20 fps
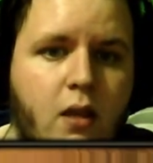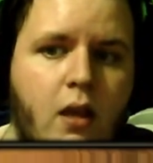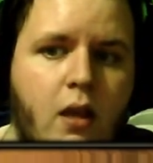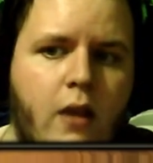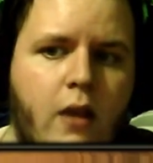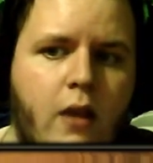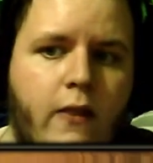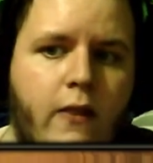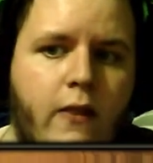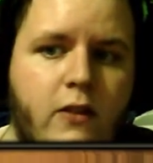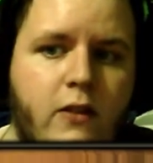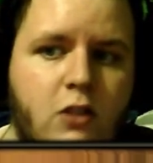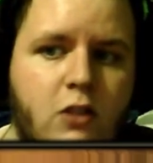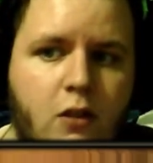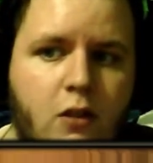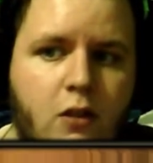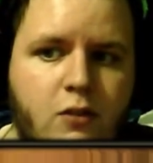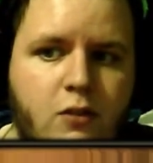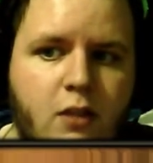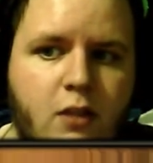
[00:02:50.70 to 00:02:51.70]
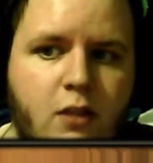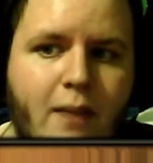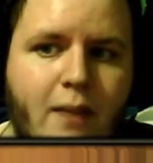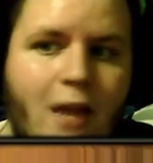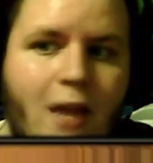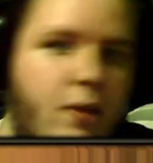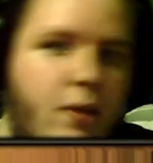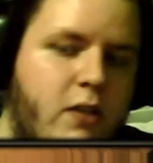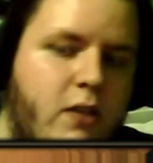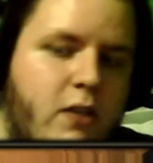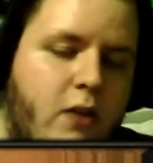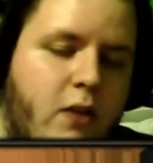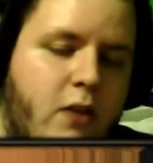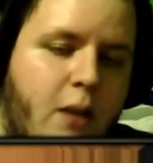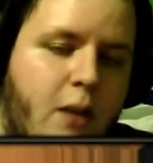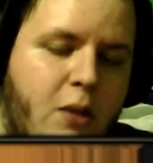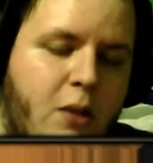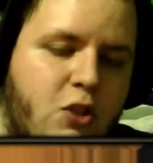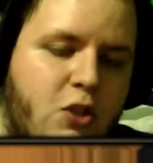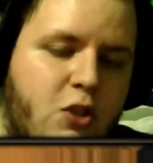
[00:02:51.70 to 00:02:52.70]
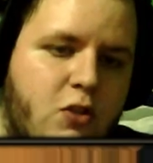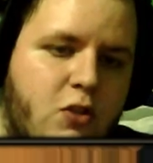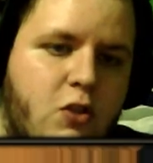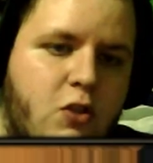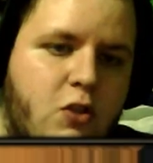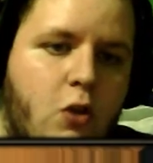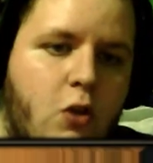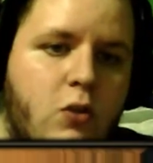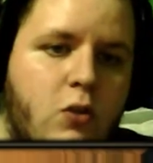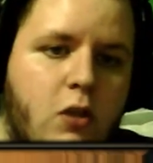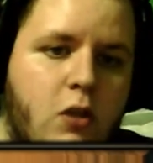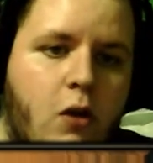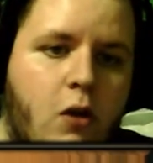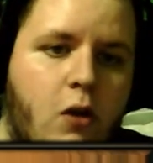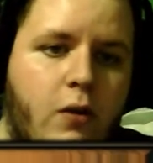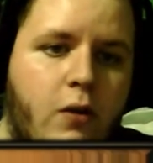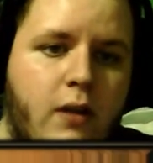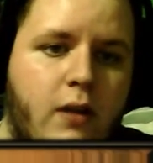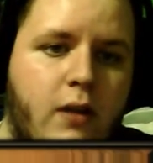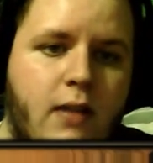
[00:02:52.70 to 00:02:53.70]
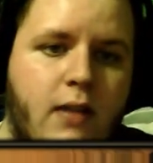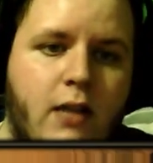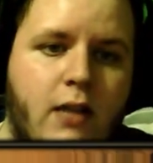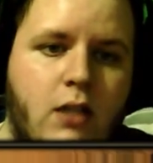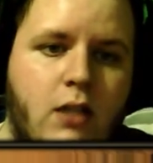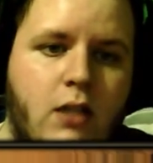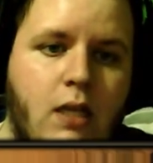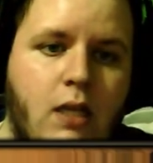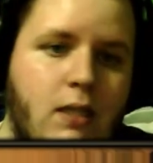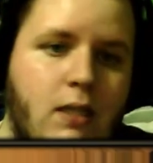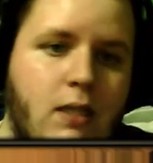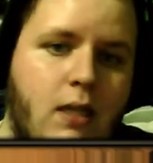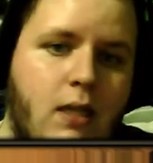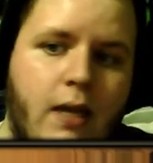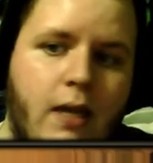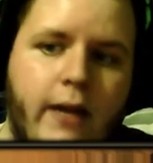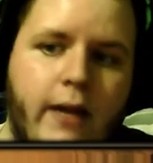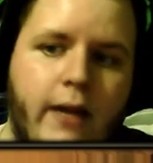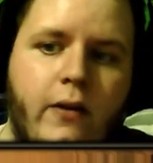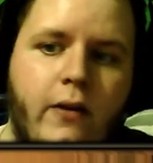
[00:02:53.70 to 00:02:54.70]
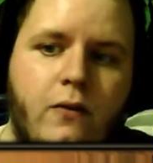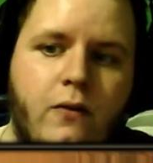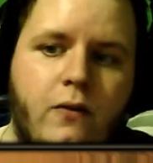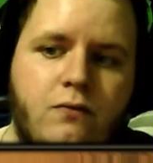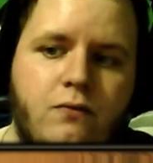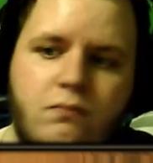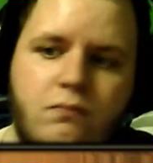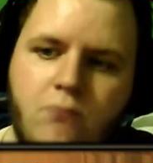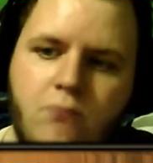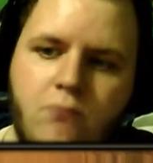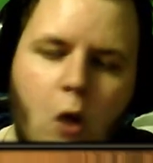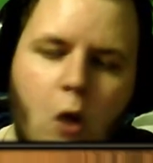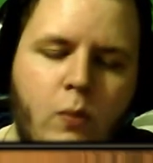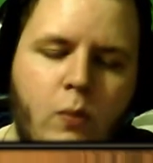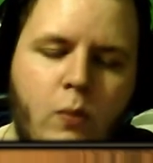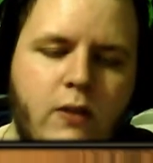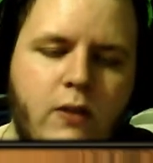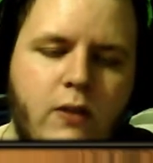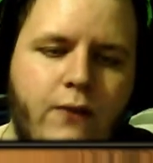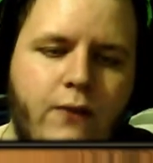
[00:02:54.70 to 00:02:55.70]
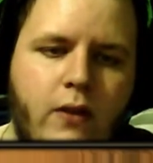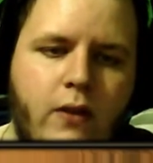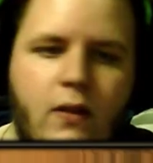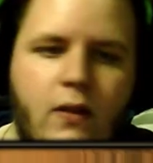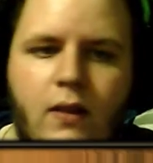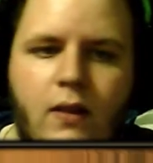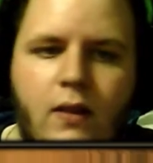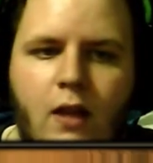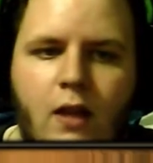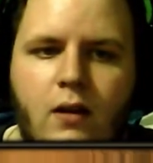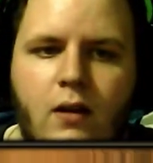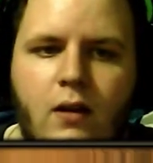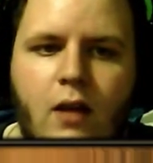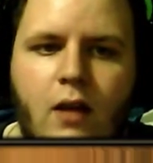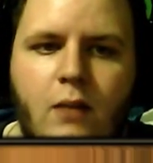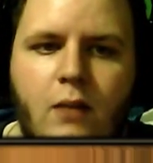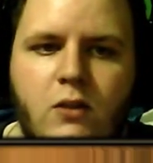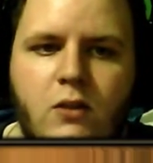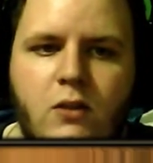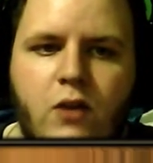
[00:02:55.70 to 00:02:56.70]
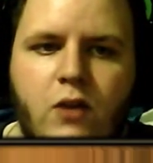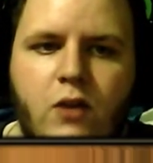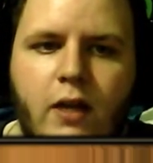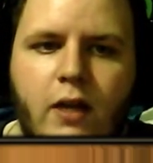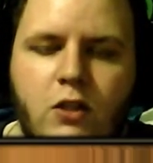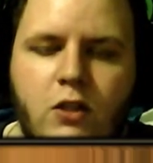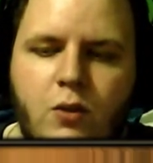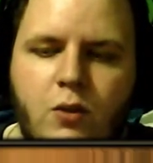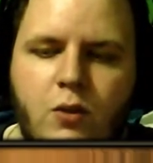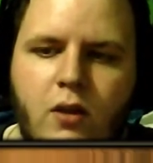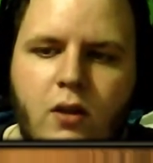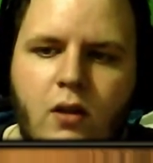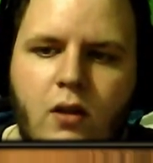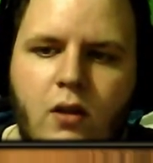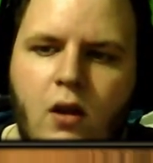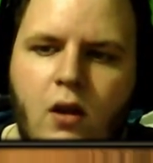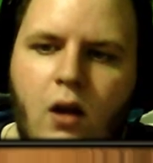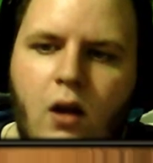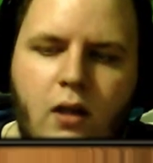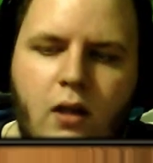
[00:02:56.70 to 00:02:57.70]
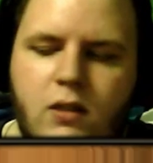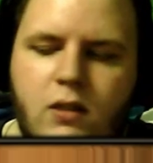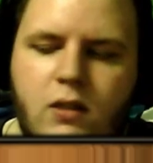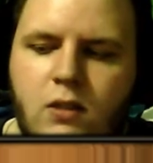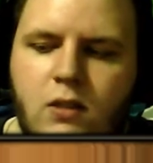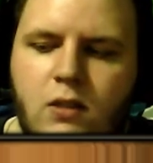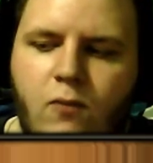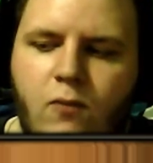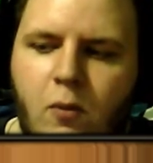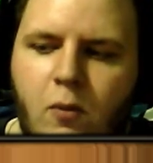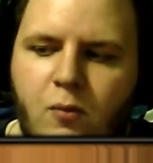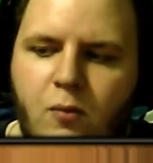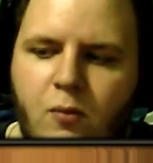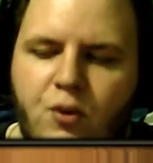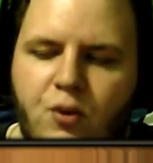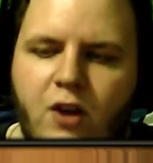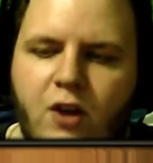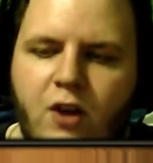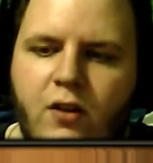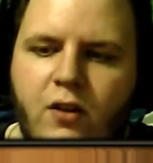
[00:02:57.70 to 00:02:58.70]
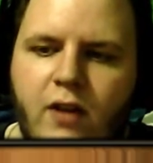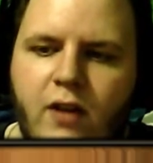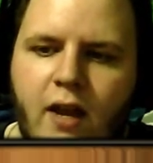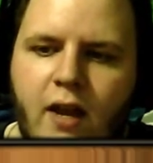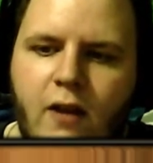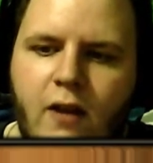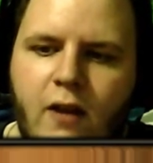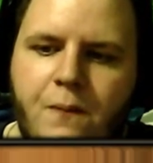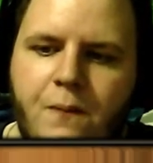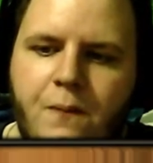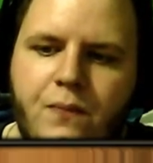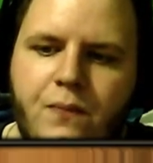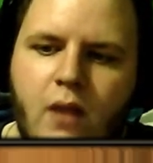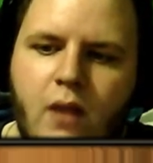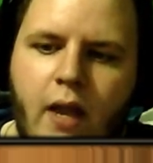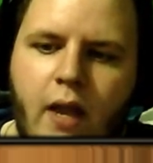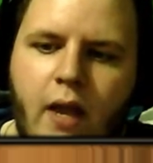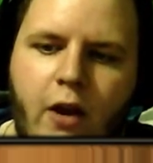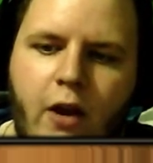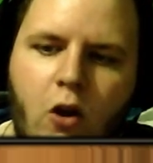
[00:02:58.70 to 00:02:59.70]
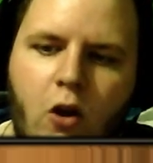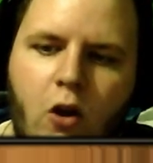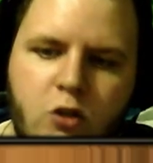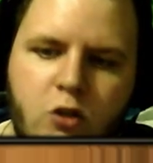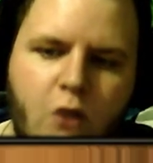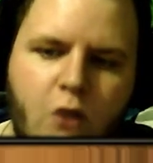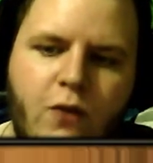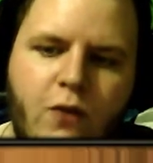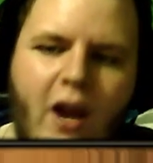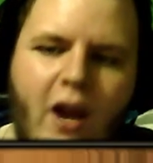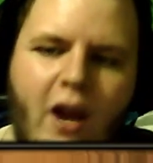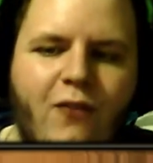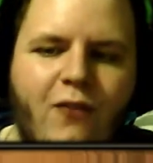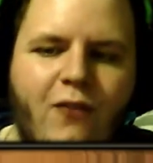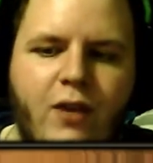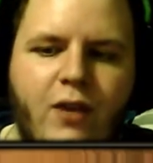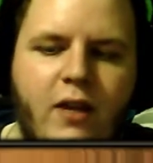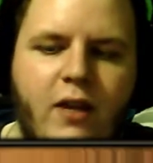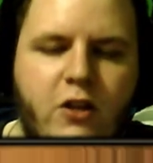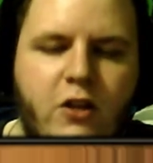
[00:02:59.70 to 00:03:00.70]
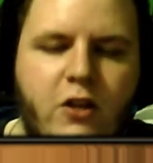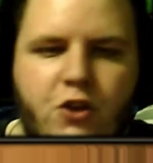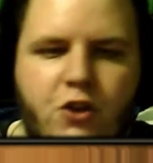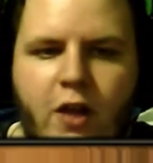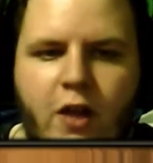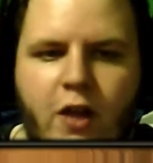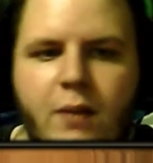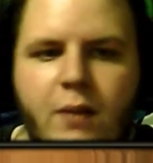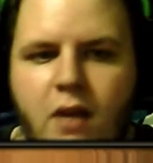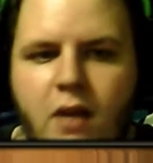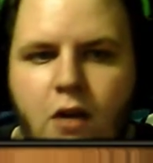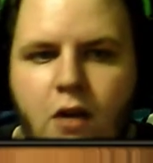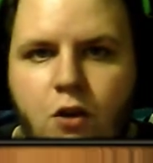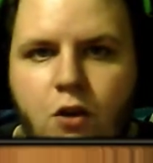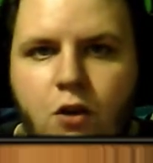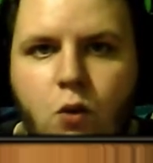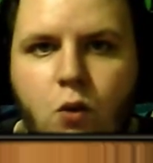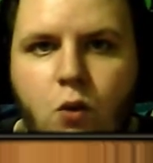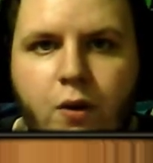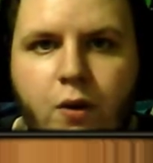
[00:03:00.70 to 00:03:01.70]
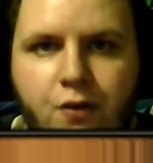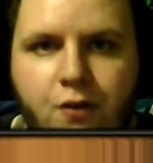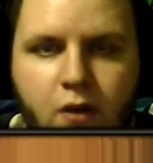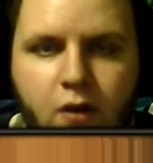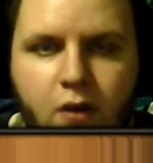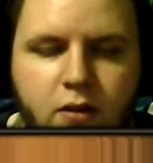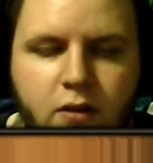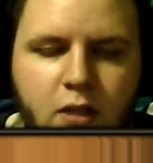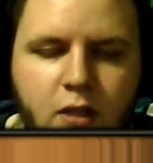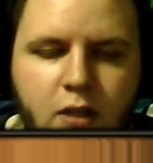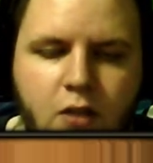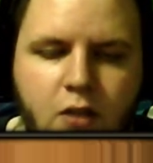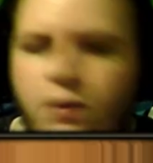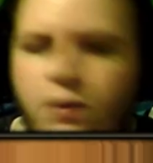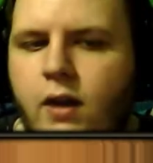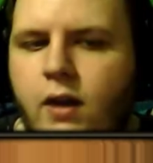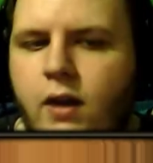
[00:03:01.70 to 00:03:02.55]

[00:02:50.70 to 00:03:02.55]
This slows them and makes their animation so slow that it's actually easy to get out of almost everything that the enemies try to hit you with, unless it's some form of projectile attack. And also, for every additional enemy near you when you're taunting, you get an